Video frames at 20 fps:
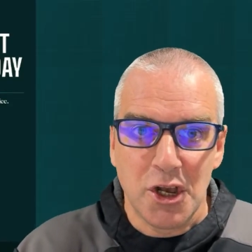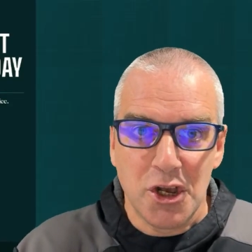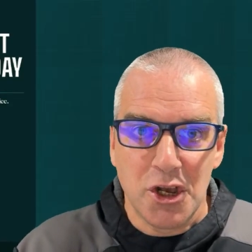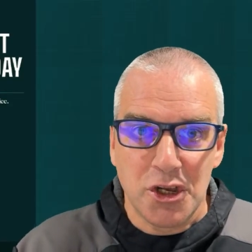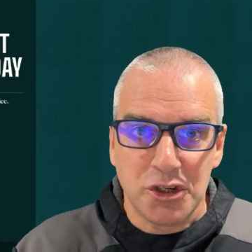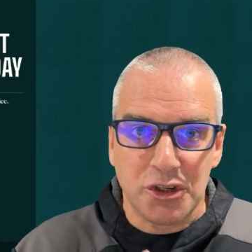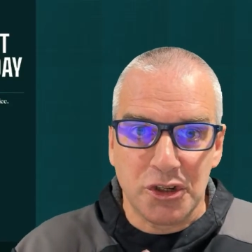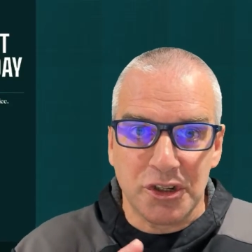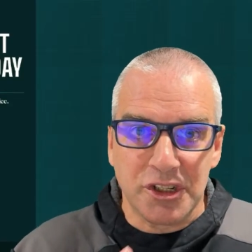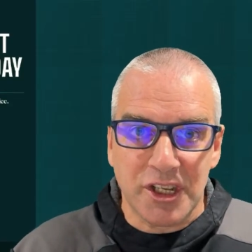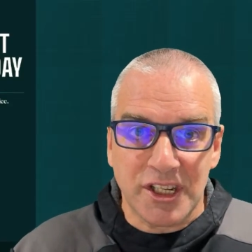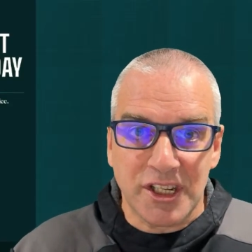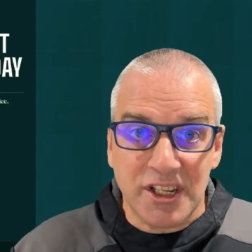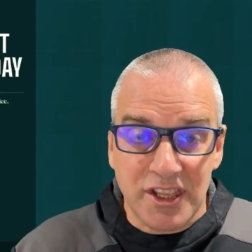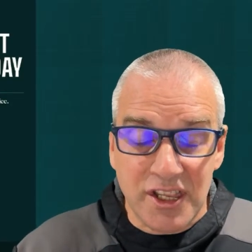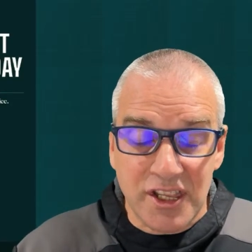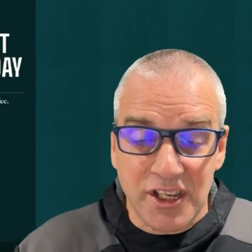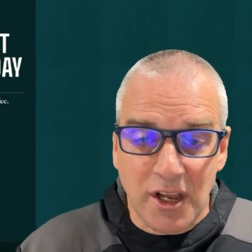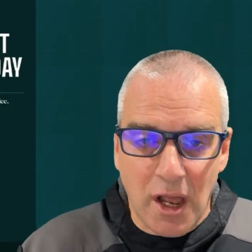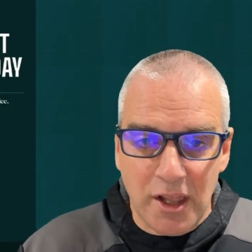So
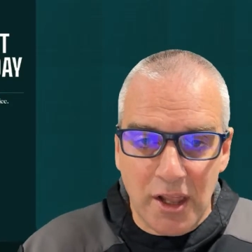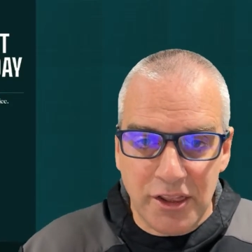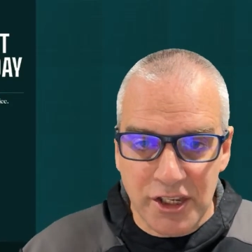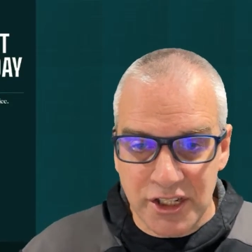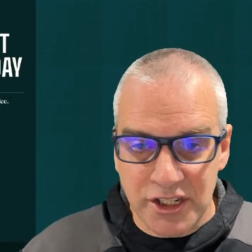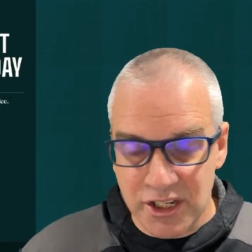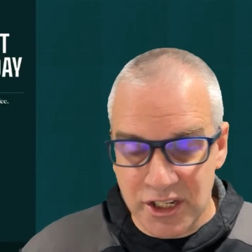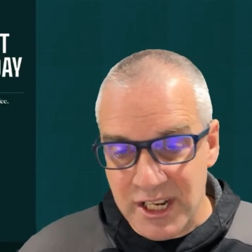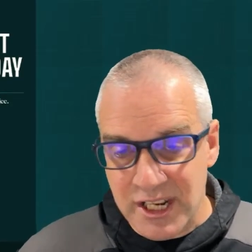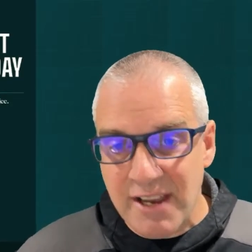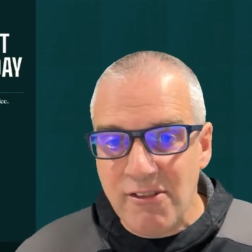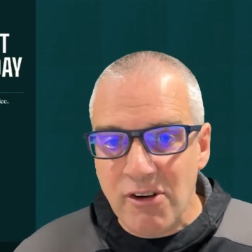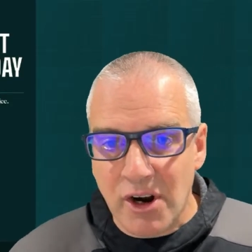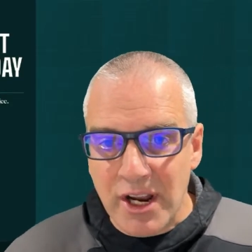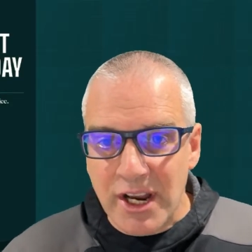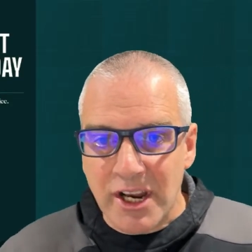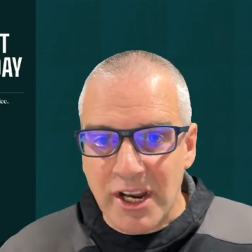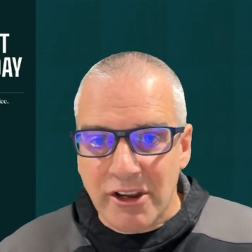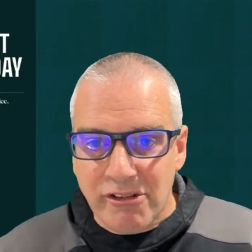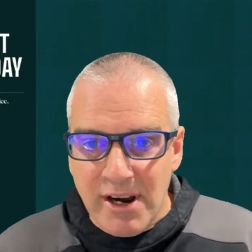there's a Xero
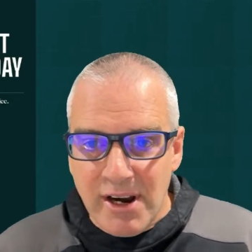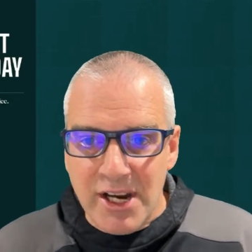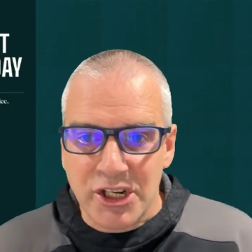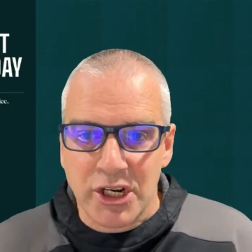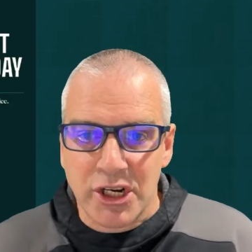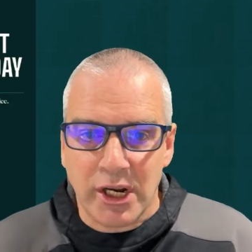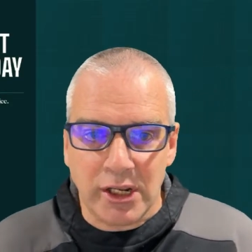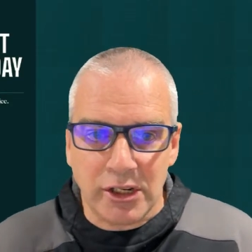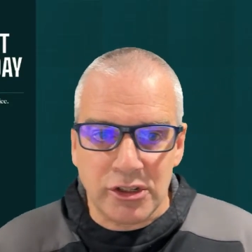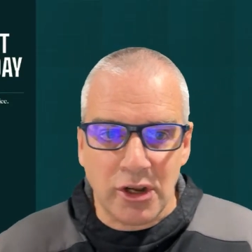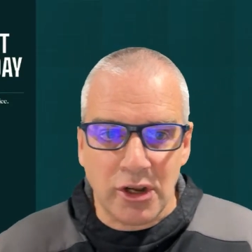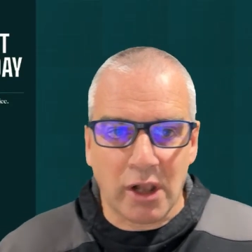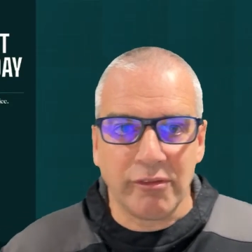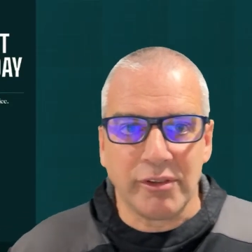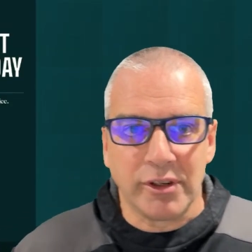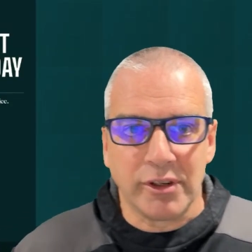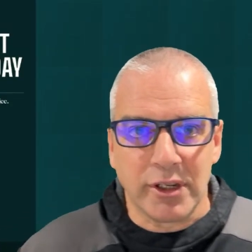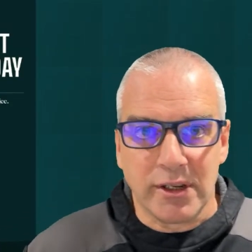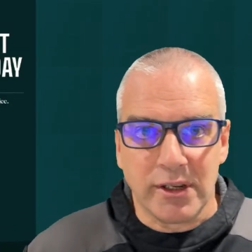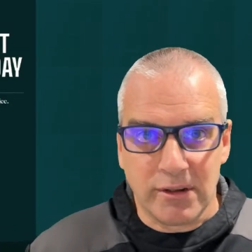integration in
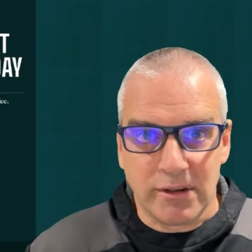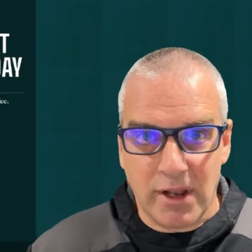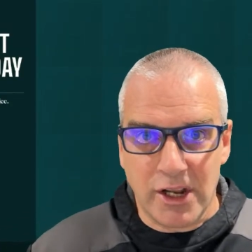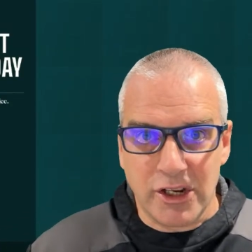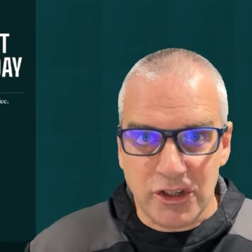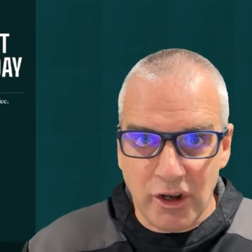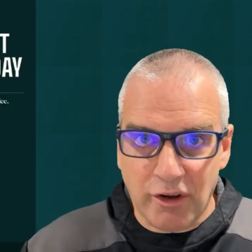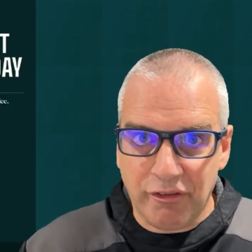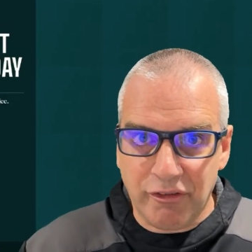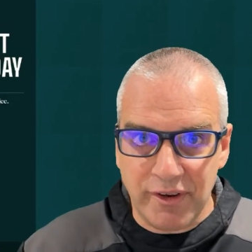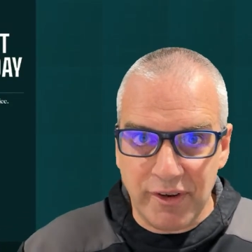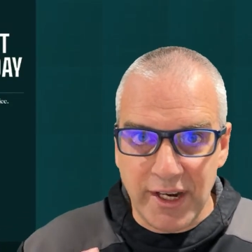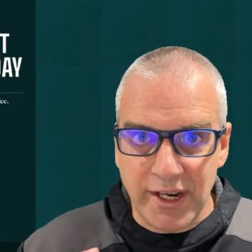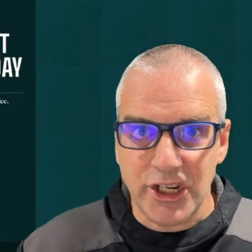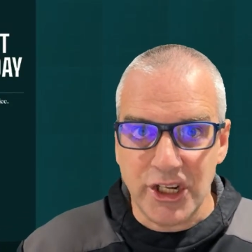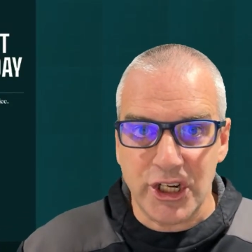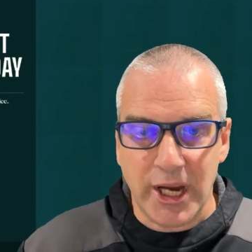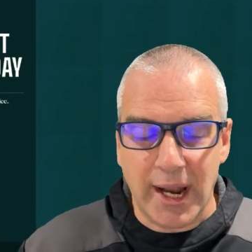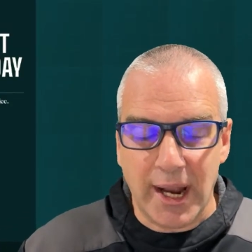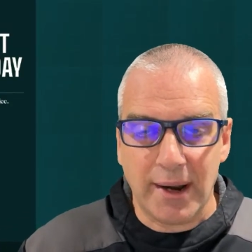Solvent. It's not
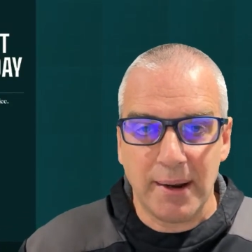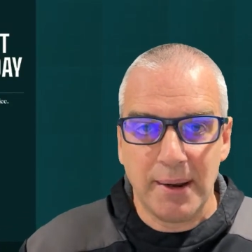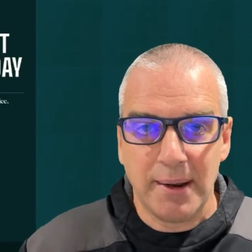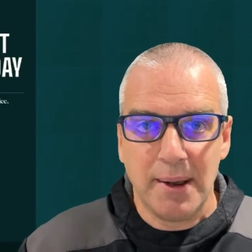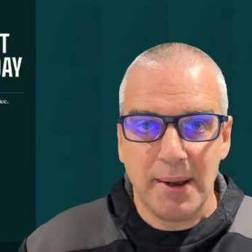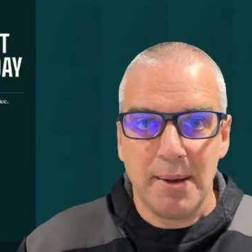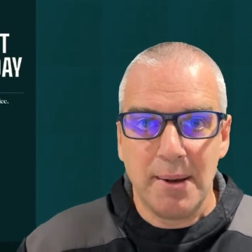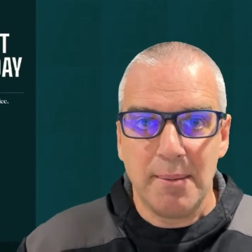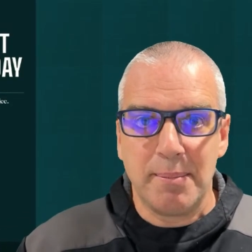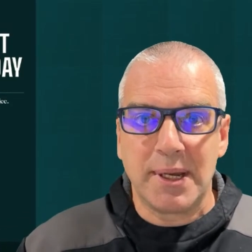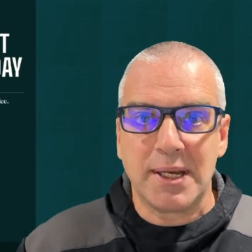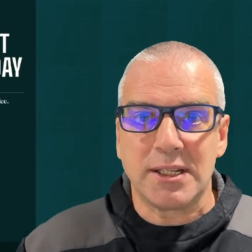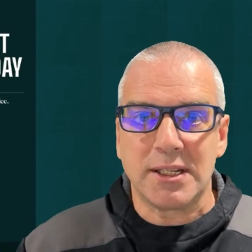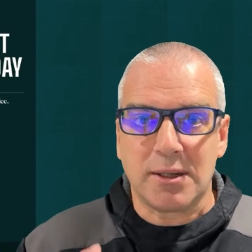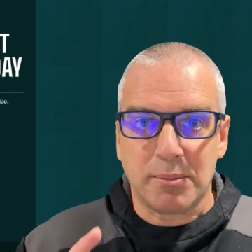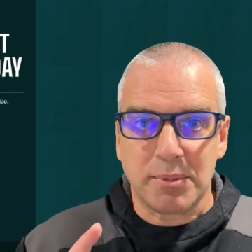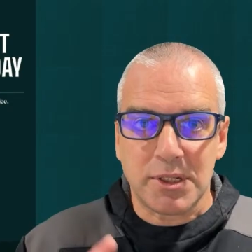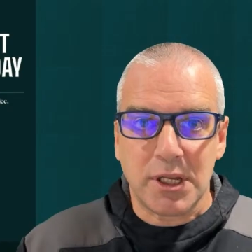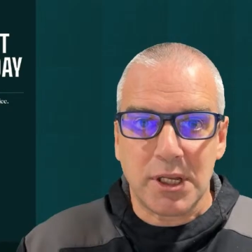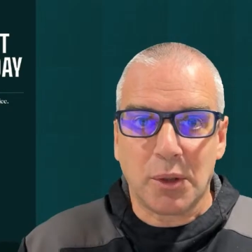finished yet because
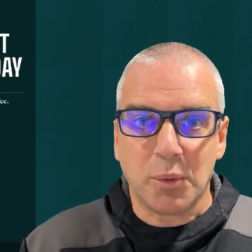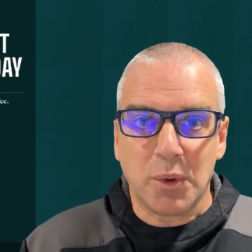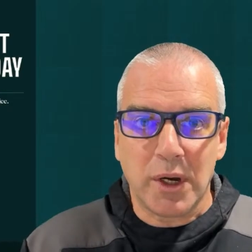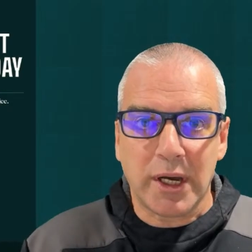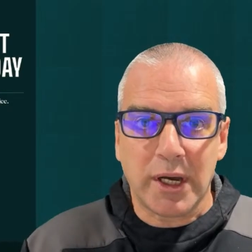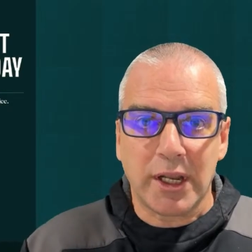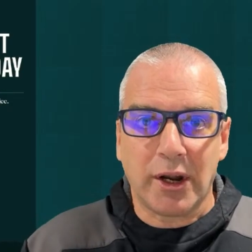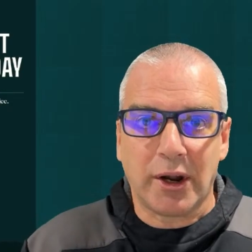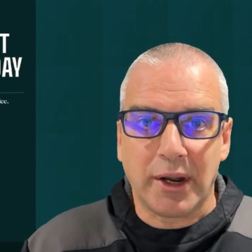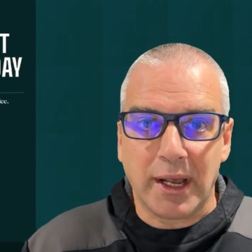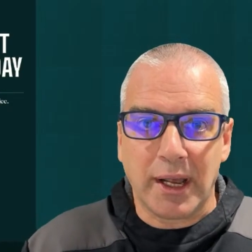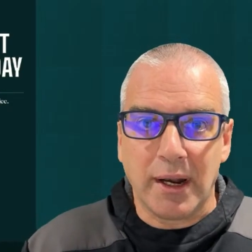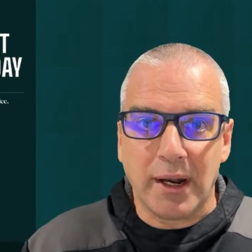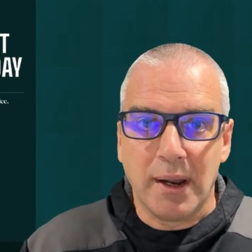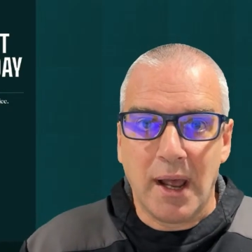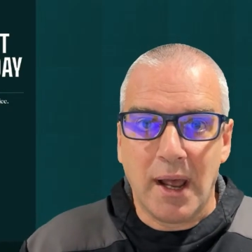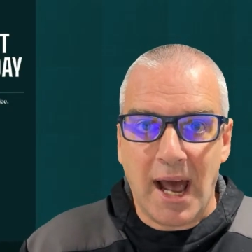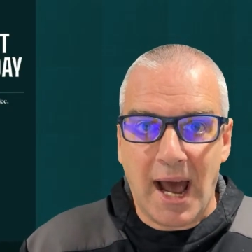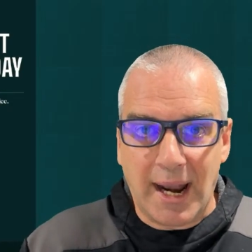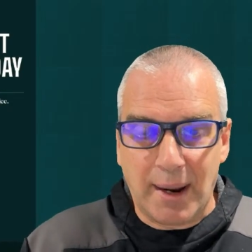I'm still working on it.
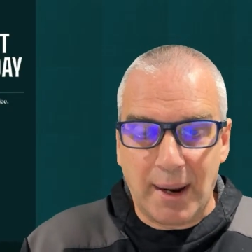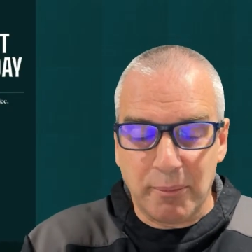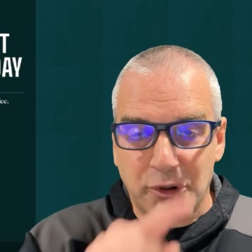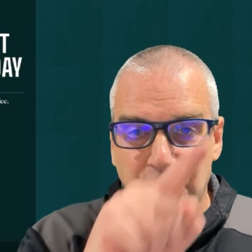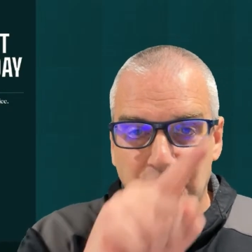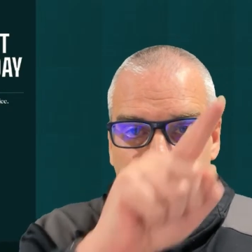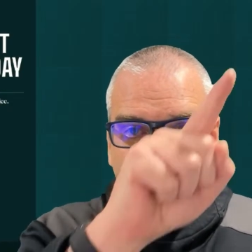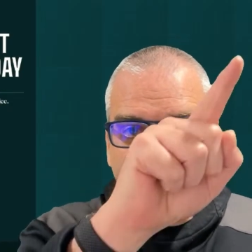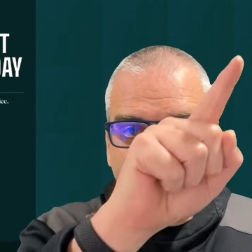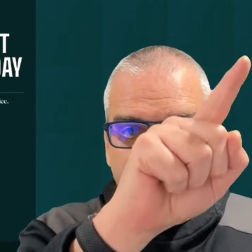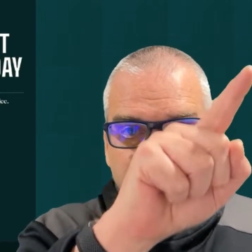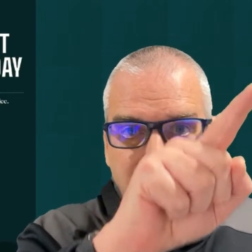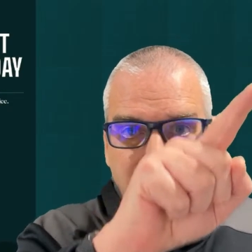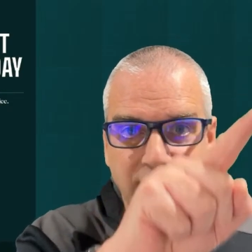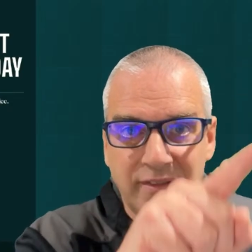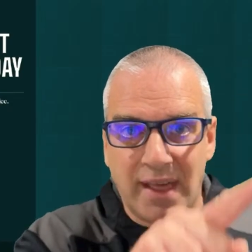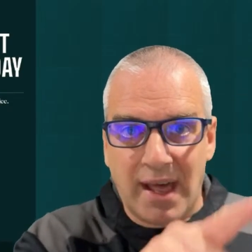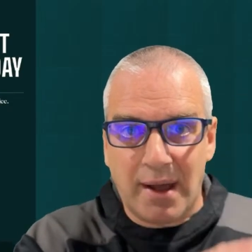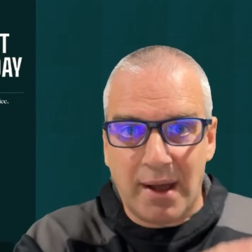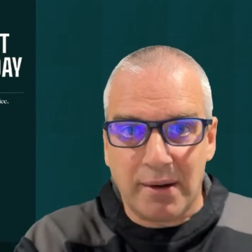And I'm going to get rid of
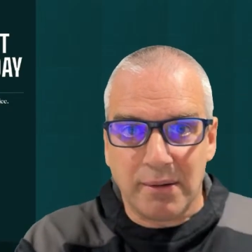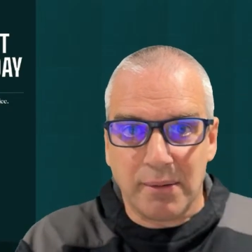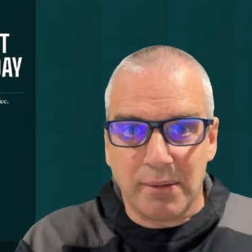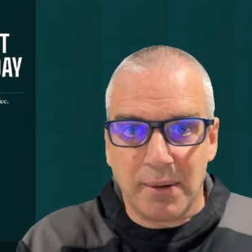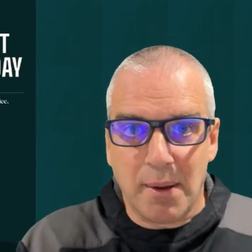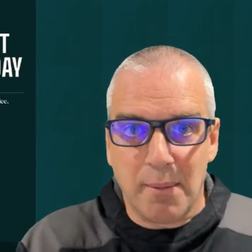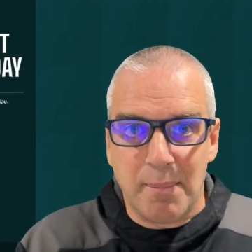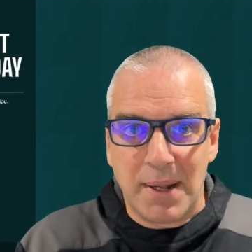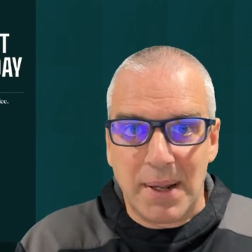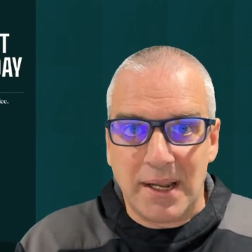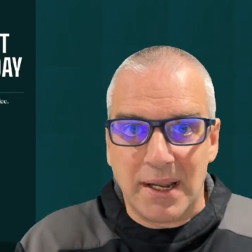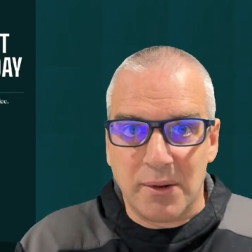that, a bit of